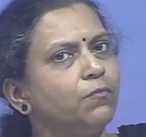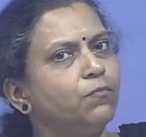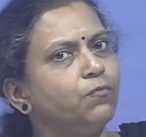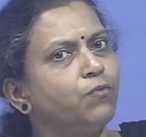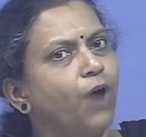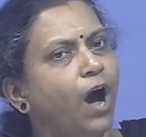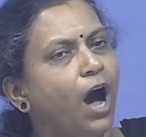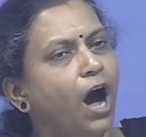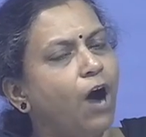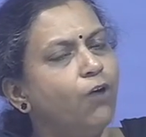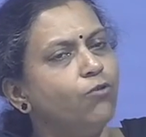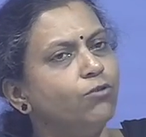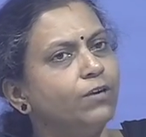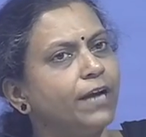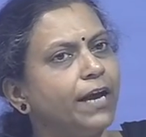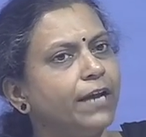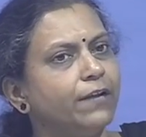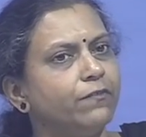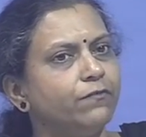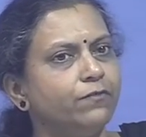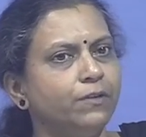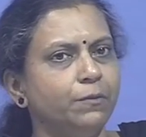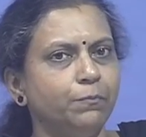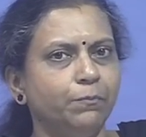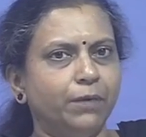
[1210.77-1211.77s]
how
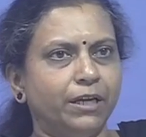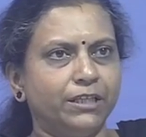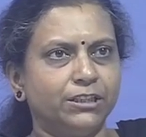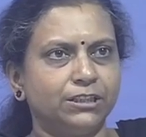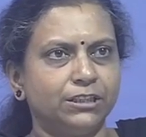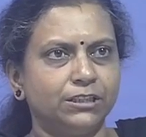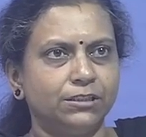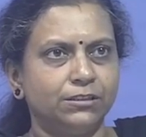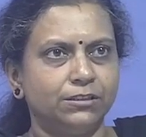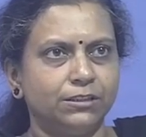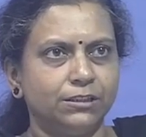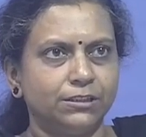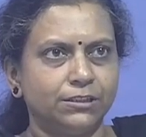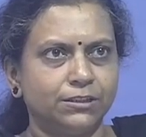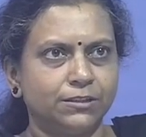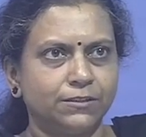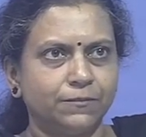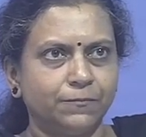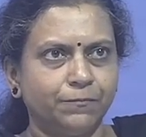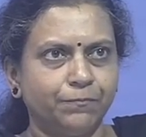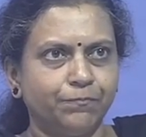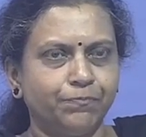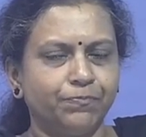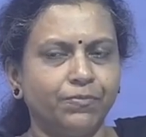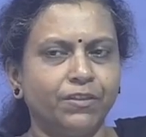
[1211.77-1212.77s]
can we measure this?
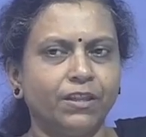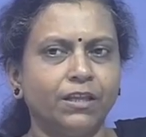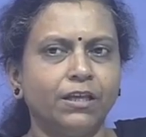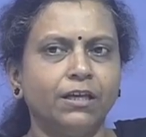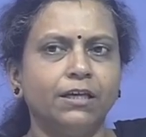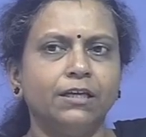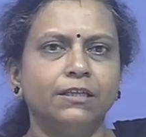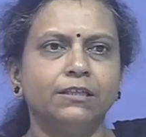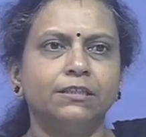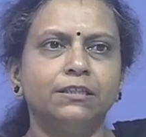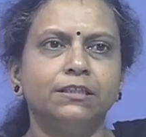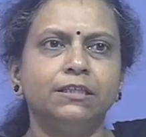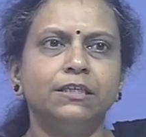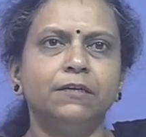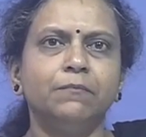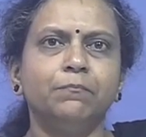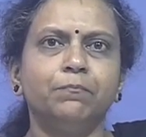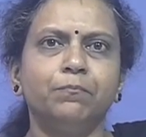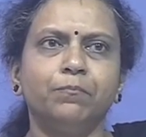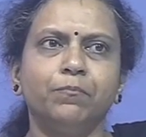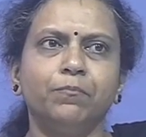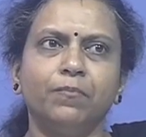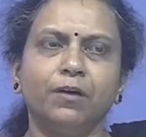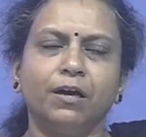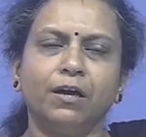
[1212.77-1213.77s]
The
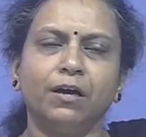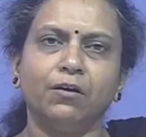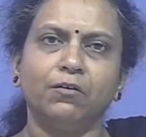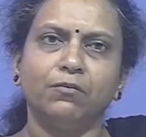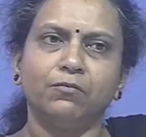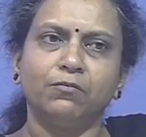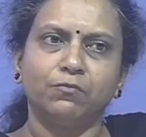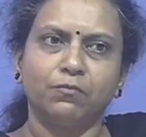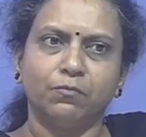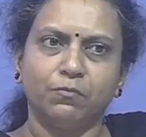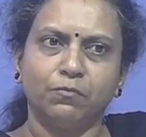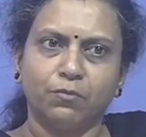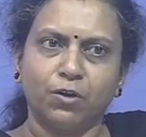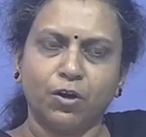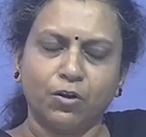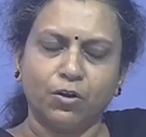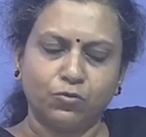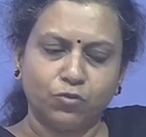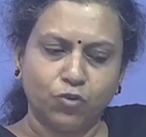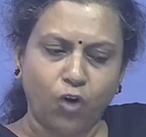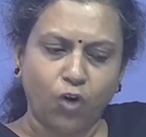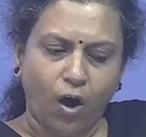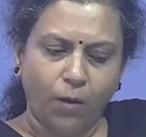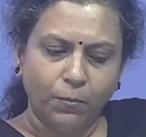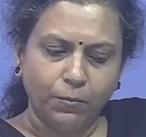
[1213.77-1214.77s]

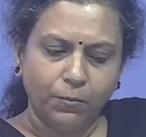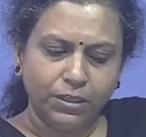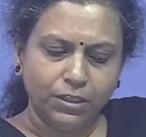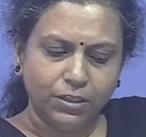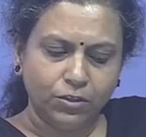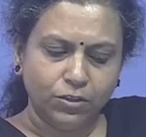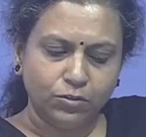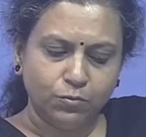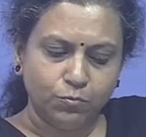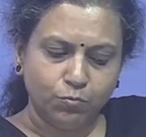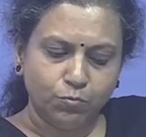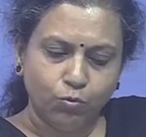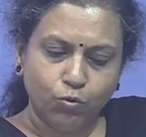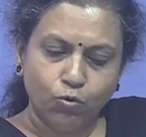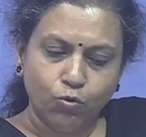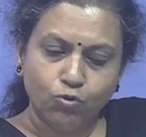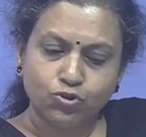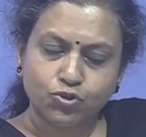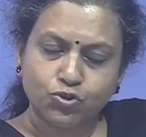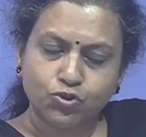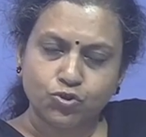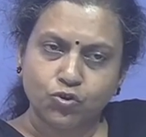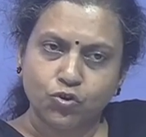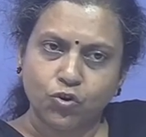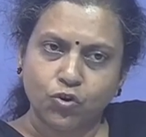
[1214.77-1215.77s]
common the
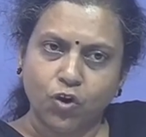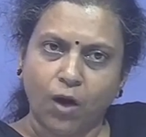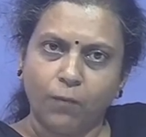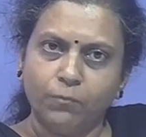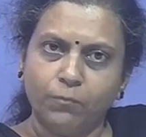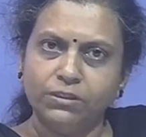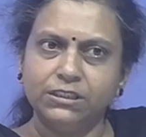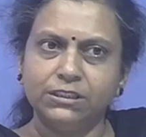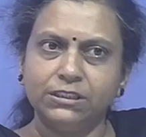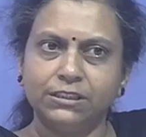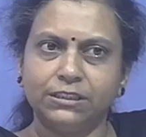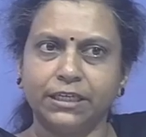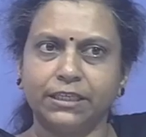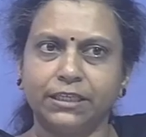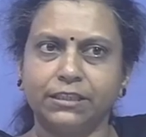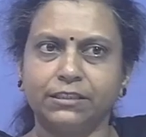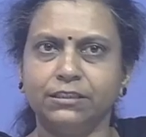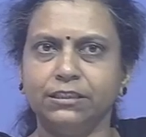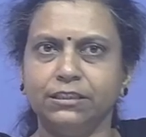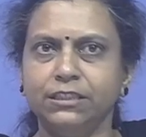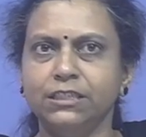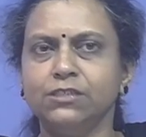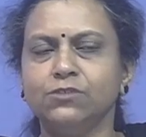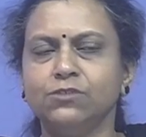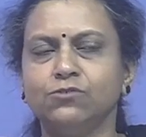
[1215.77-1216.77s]
most common
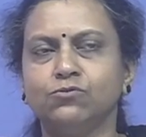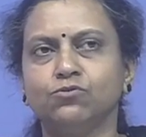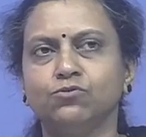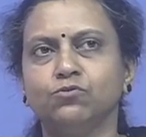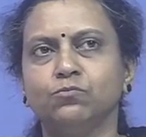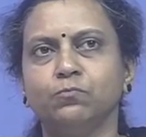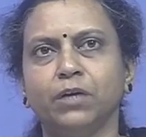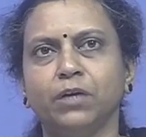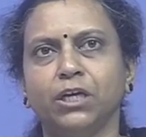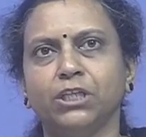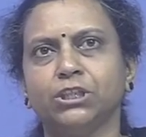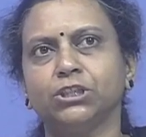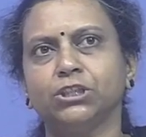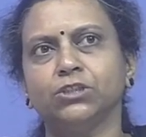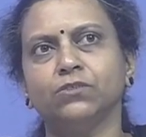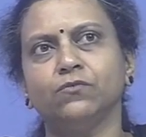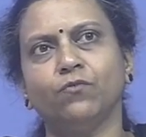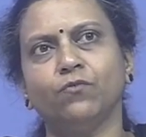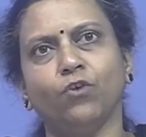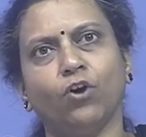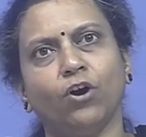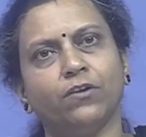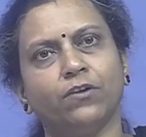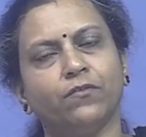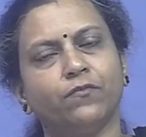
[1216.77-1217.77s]
technique to measure
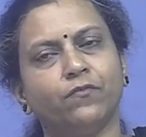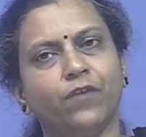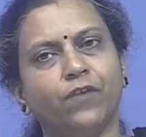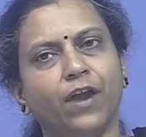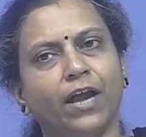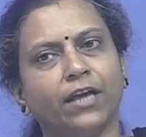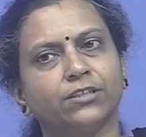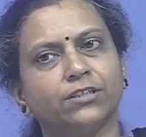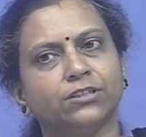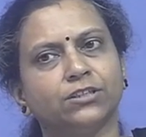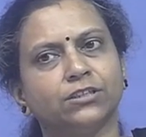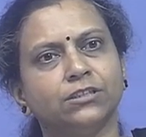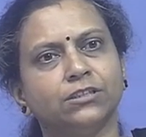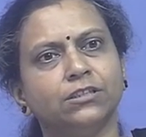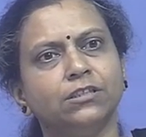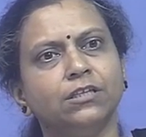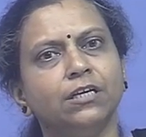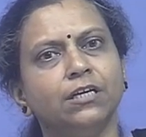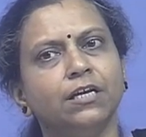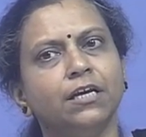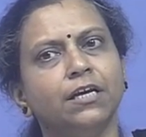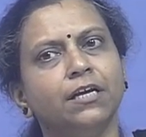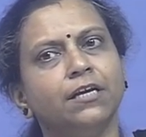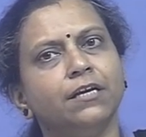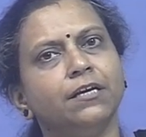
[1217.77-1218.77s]
void fraction
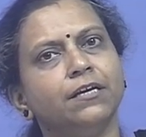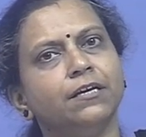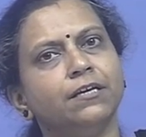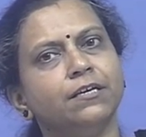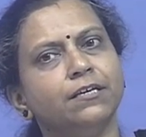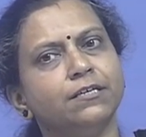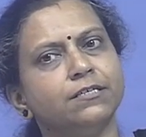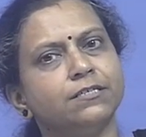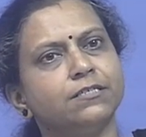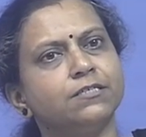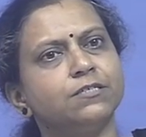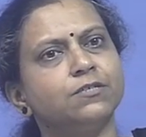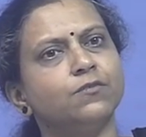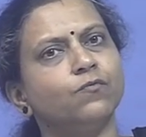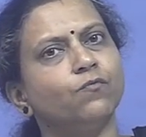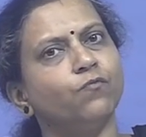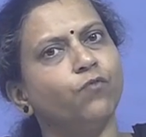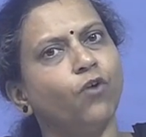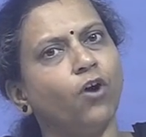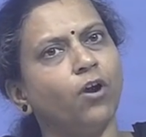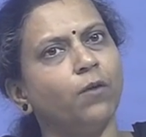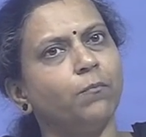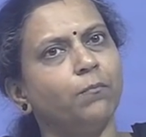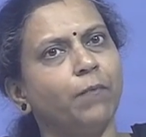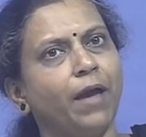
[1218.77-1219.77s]
is
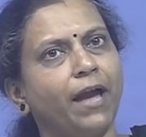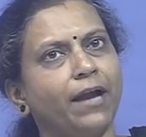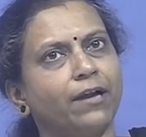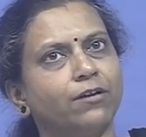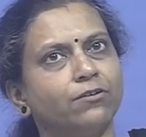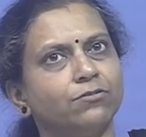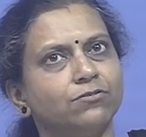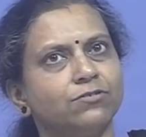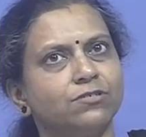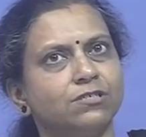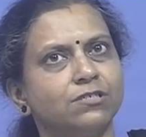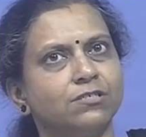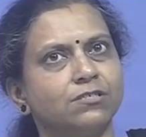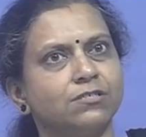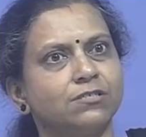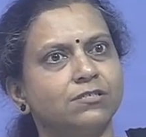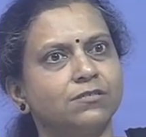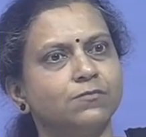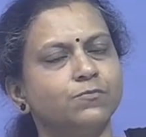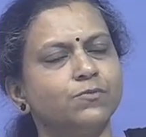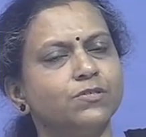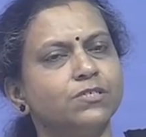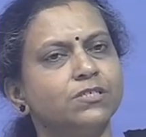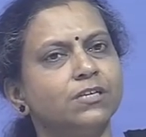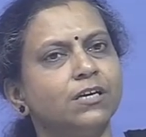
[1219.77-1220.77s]
for macro
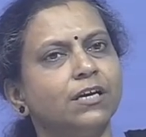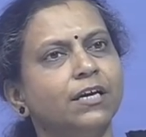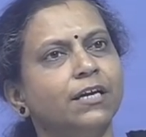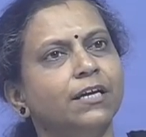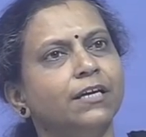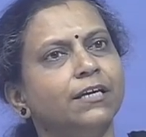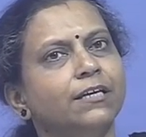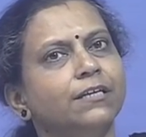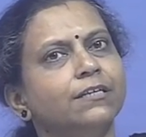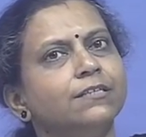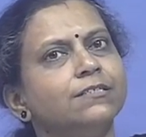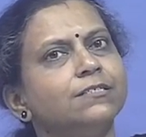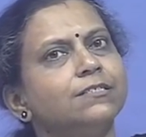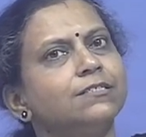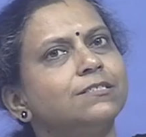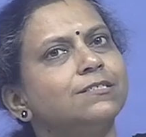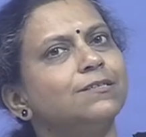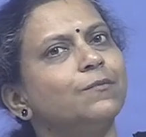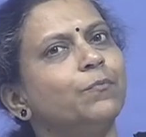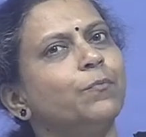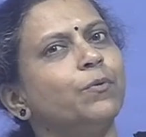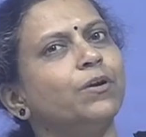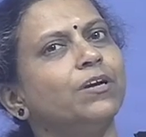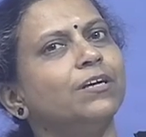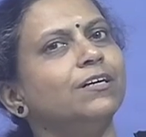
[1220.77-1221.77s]
systems is
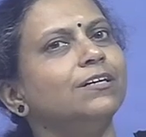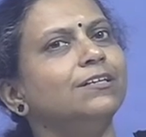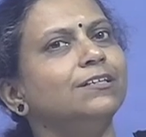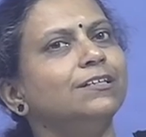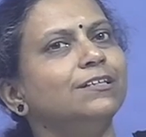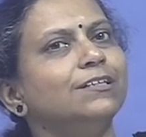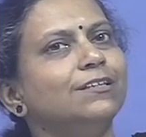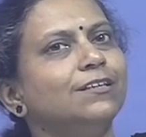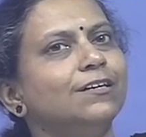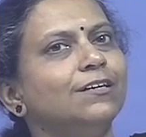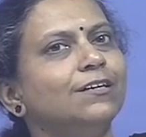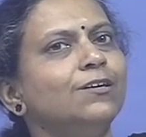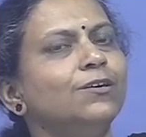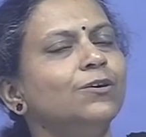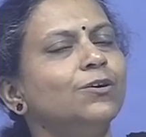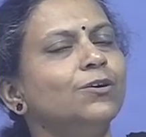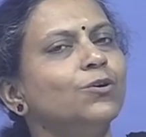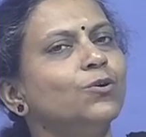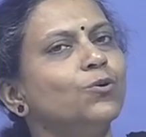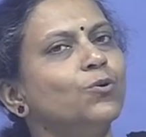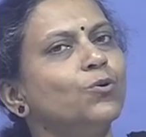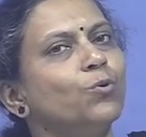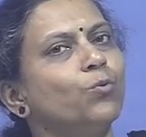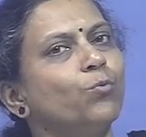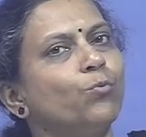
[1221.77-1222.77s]
typically the
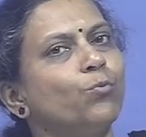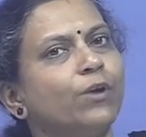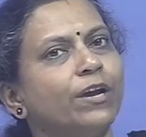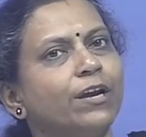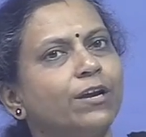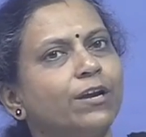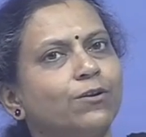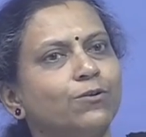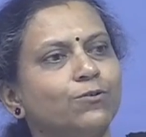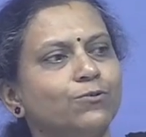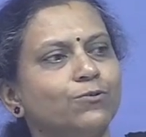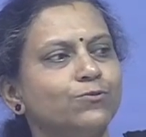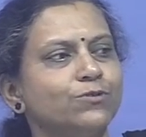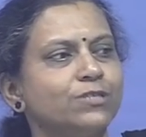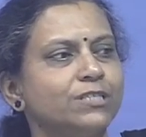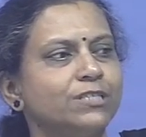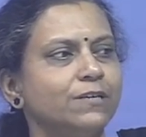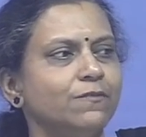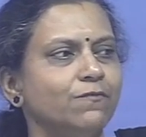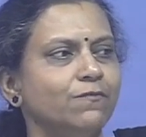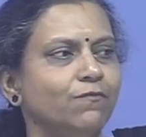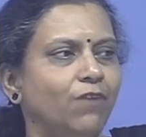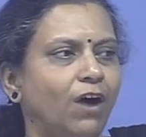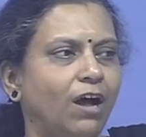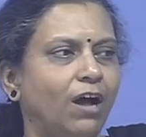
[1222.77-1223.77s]
quick
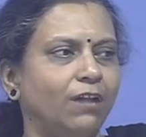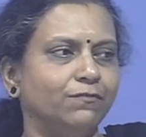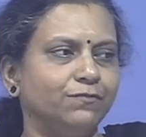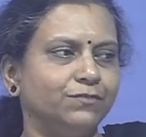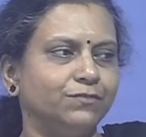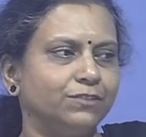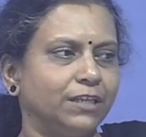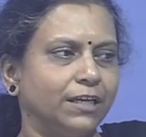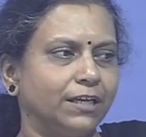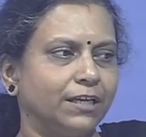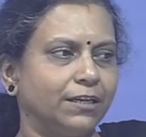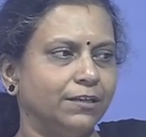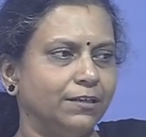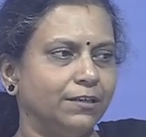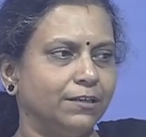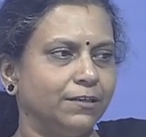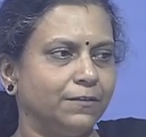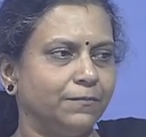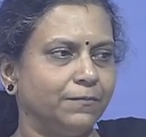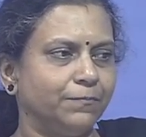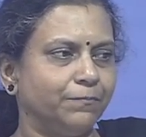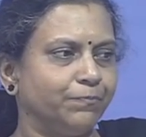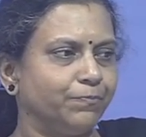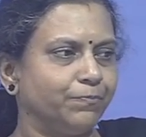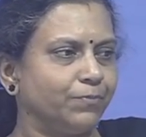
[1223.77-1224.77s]
closing valve
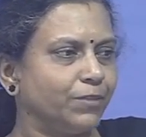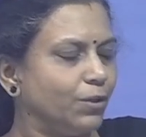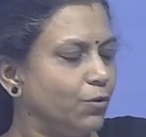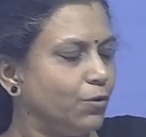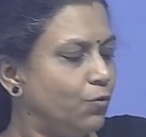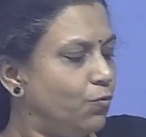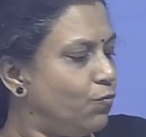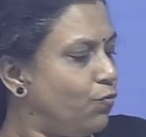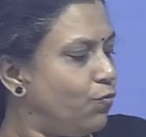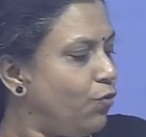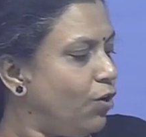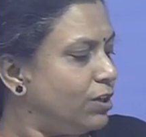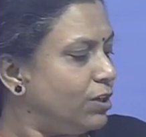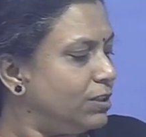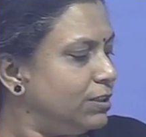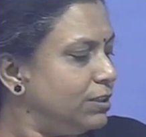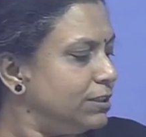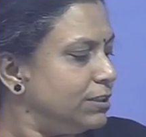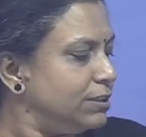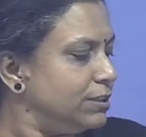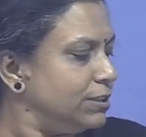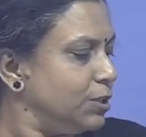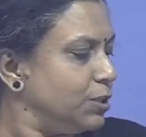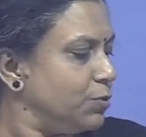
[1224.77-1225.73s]
technique. What does the